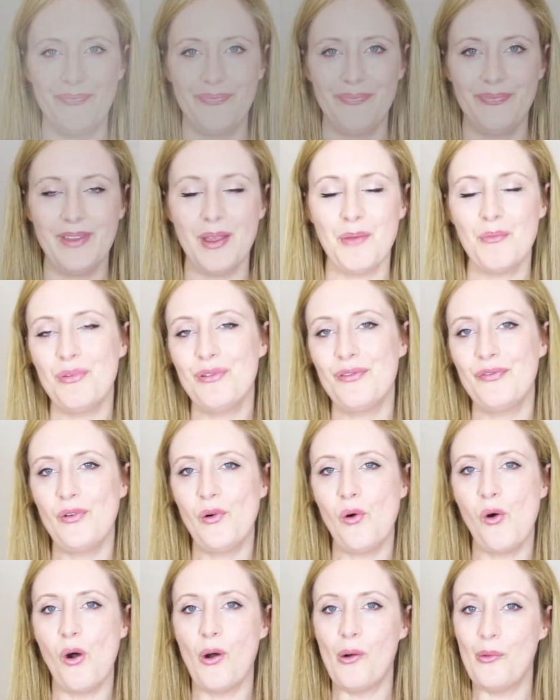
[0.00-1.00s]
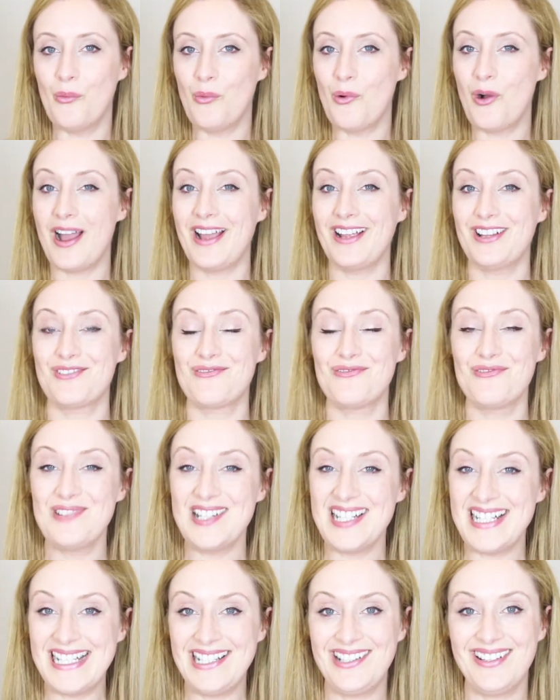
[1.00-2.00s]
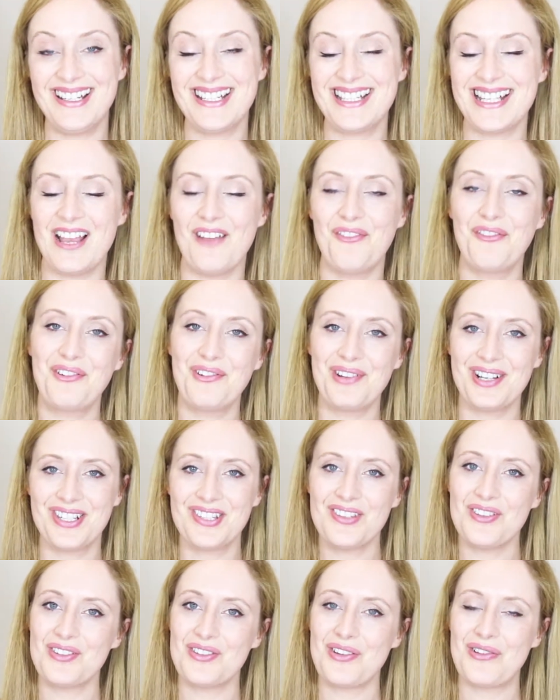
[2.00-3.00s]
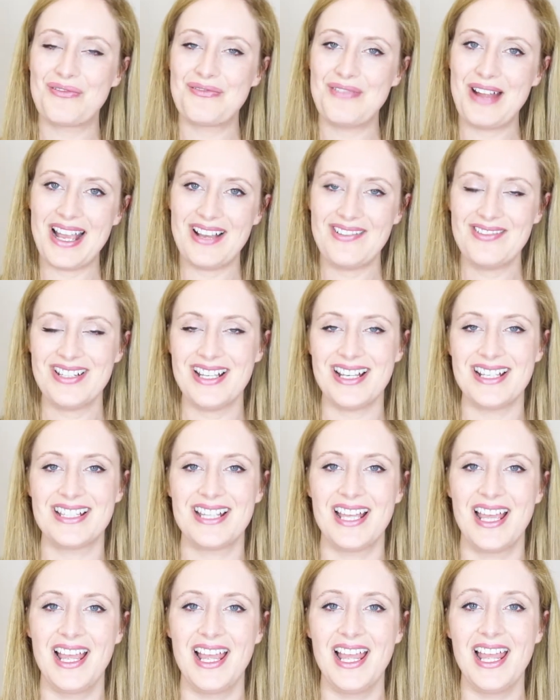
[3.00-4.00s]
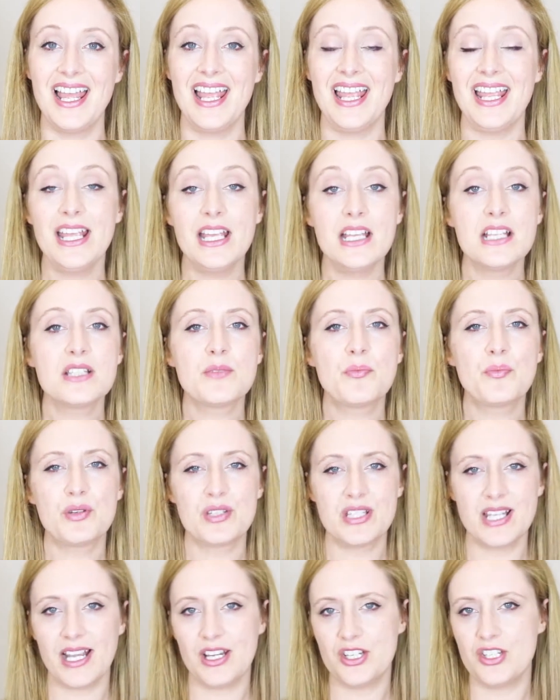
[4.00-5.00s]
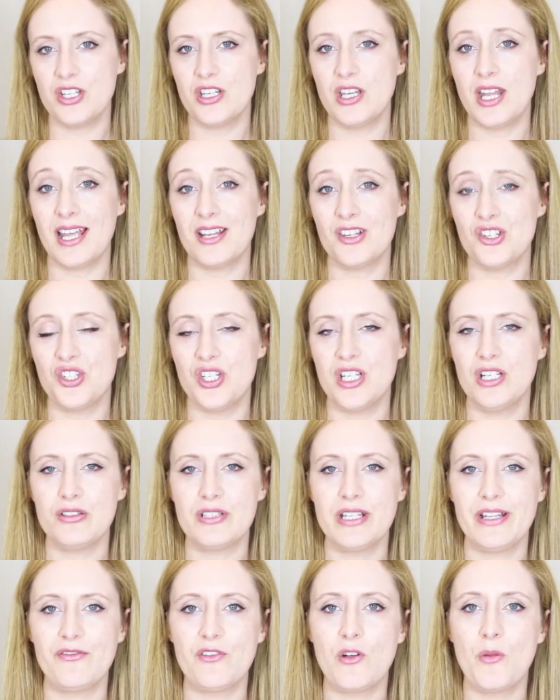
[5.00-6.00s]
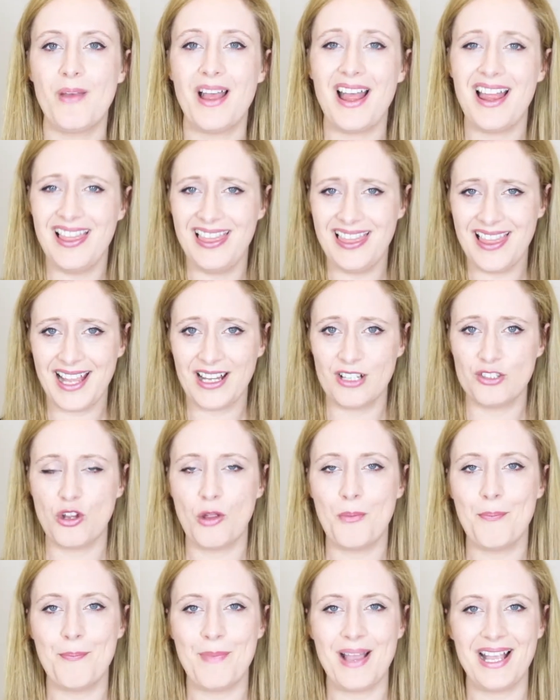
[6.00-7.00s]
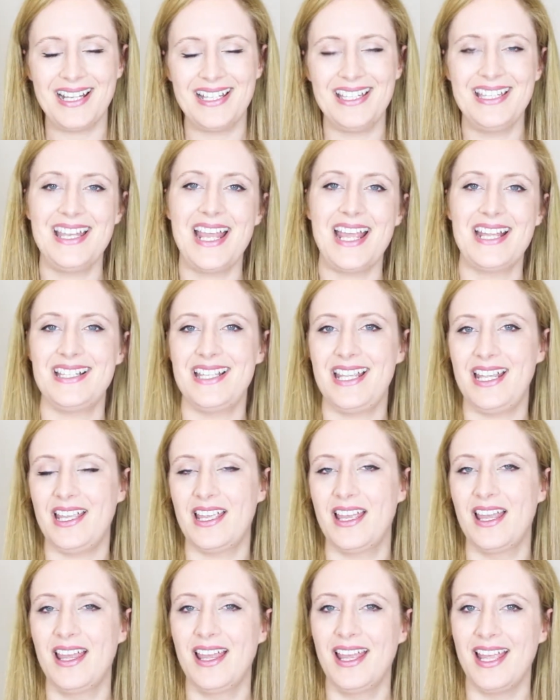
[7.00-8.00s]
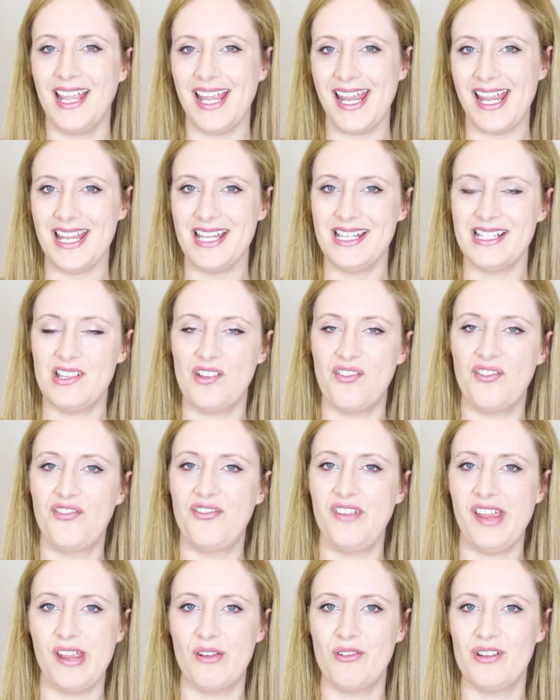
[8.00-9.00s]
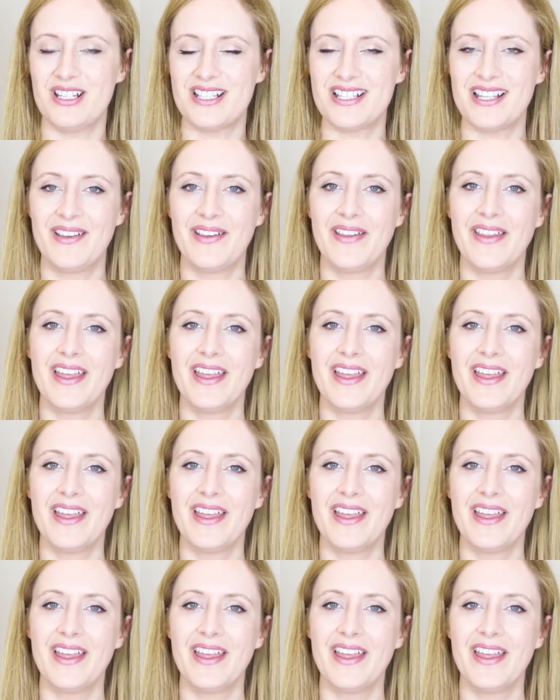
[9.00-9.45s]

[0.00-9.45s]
Number 4 on why it's really good to have crystals around us is protection and shielding from electromagnetic interference.